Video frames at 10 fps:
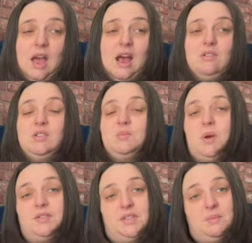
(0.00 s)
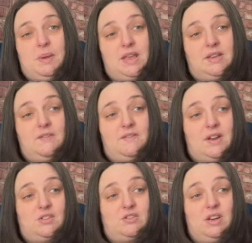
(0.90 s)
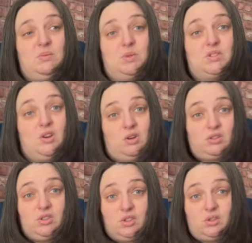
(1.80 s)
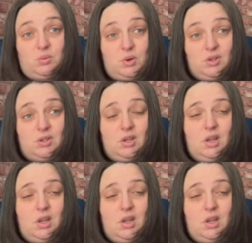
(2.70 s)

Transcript: Harold's boss at the bacon factory was called George Wood.